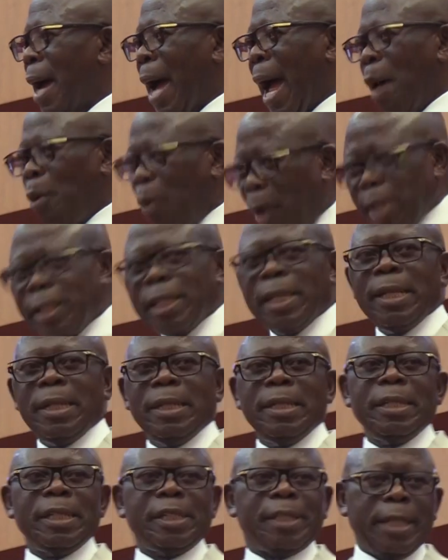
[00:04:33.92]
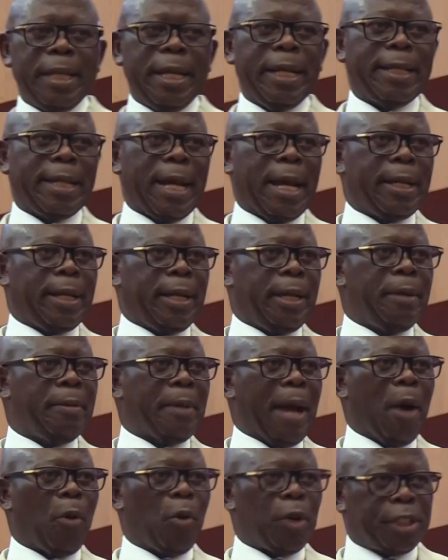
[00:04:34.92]
I wasn't in the Senate that day.
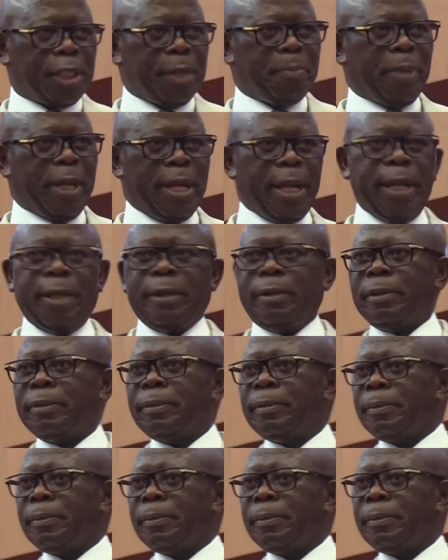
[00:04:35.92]
I was in Benin.